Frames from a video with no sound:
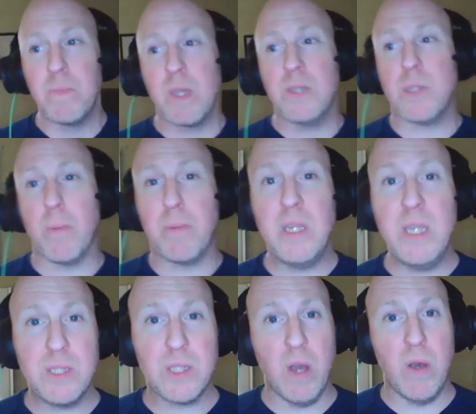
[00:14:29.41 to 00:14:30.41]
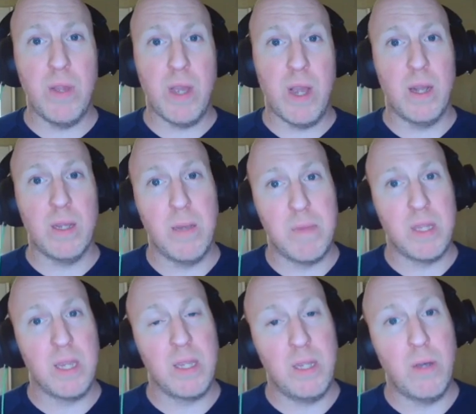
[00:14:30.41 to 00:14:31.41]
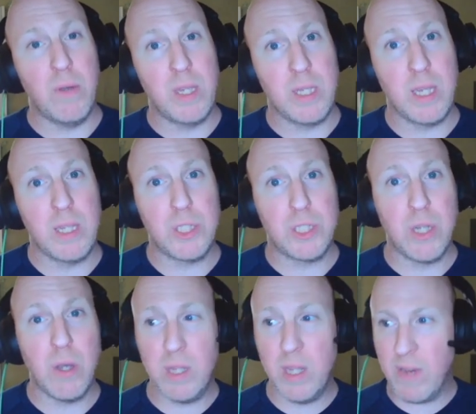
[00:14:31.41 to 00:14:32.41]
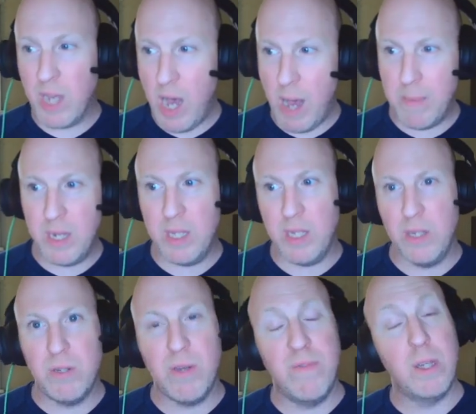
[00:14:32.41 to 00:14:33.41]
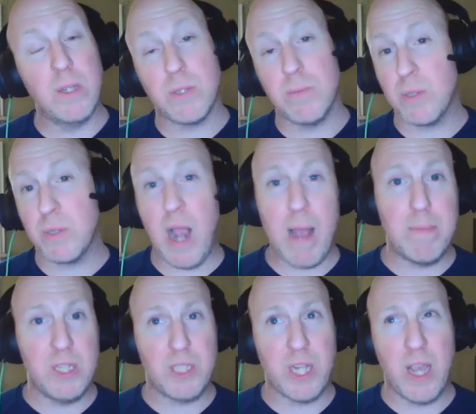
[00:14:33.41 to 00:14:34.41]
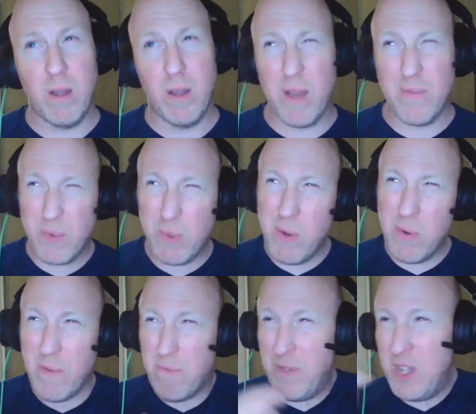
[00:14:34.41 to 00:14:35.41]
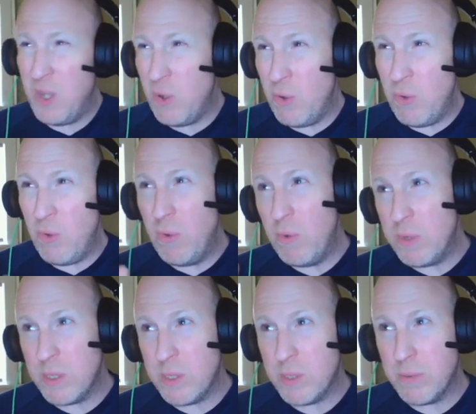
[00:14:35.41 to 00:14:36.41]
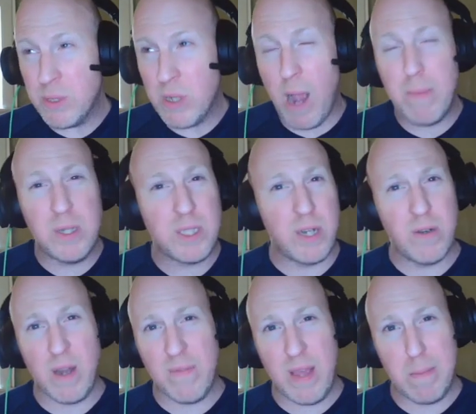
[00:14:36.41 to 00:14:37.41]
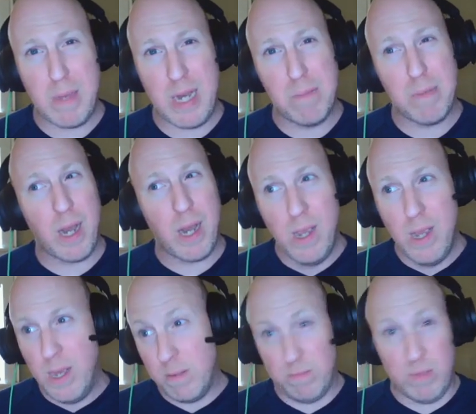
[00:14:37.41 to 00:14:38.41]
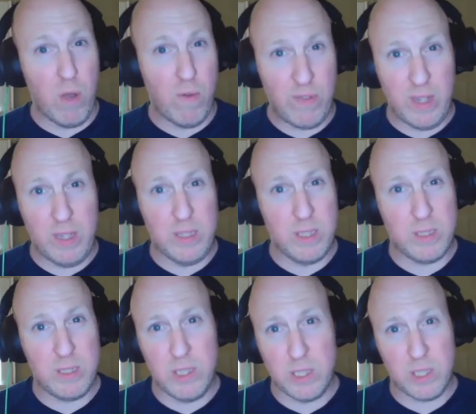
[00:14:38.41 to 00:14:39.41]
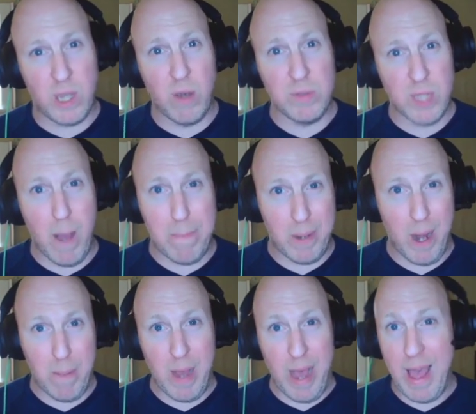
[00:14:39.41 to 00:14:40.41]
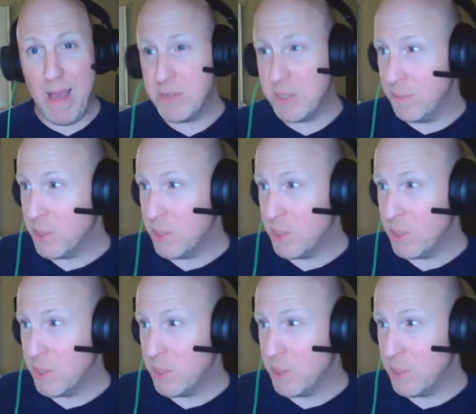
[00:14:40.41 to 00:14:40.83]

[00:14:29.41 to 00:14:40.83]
So please go there. Let me know what you think of the show. Leave a comment in the YouTube video. Subscribe to the channel. I've grown a few subscribers. I don't have that many, but hopefully this just goes up and up. I have some